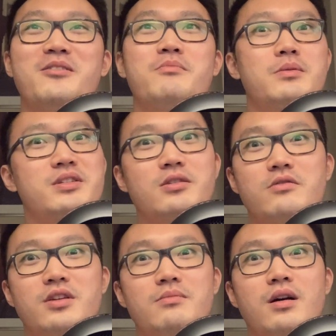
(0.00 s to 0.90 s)
Maybe some
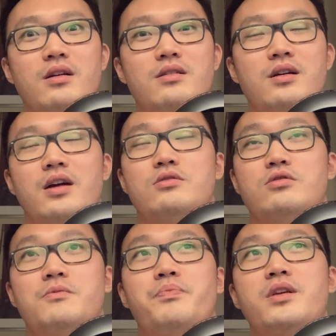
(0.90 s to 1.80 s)
of them are, I don't
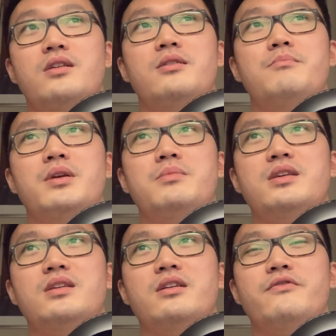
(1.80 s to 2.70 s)
know.
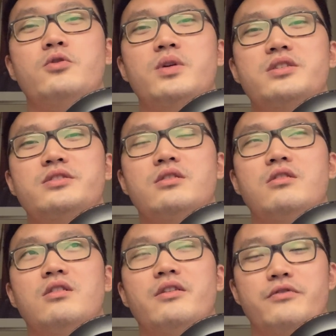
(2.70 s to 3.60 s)
Maybe a few weeks
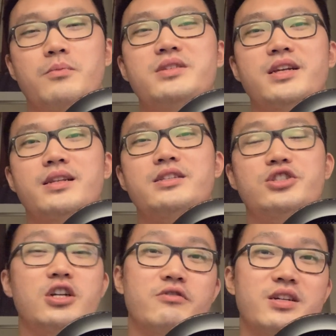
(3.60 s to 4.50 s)
or a few months at least.
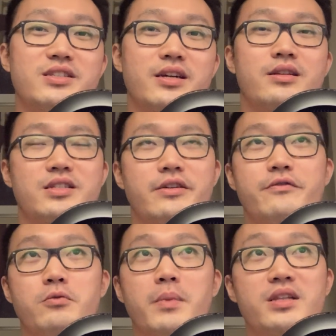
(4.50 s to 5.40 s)
Generally, it's like at least a
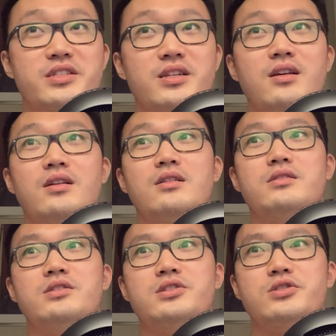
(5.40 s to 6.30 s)
few months.
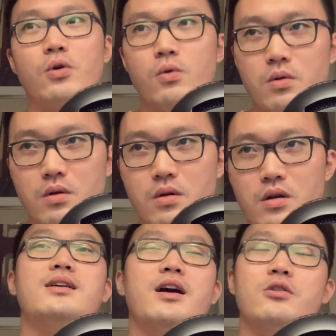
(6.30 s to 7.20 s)
So,
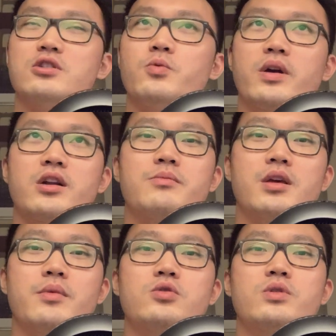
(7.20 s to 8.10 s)
I don't think we're going to be
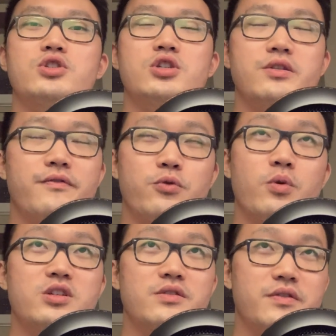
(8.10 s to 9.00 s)
able to achieve
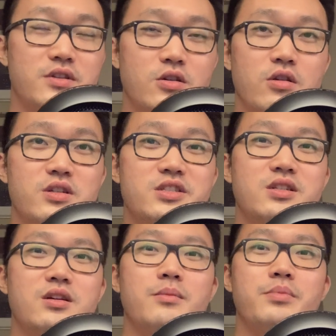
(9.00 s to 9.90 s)

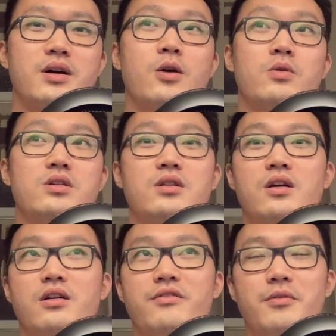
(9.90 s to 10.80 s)
$250 per hour
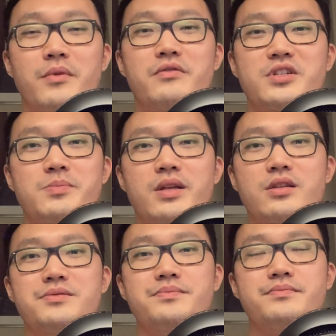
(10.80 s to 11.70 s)
from the first
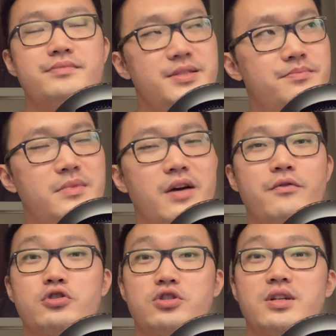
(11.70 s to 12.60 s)
method,
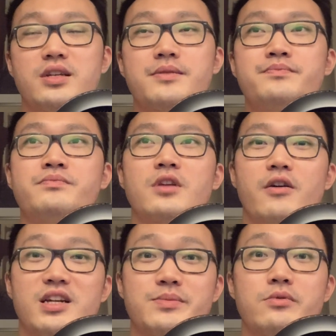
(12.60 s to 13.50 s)
unfortunately.
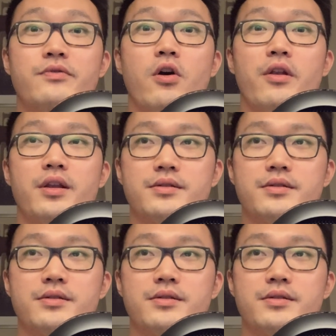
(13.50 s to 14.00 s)
Alright, let's move on.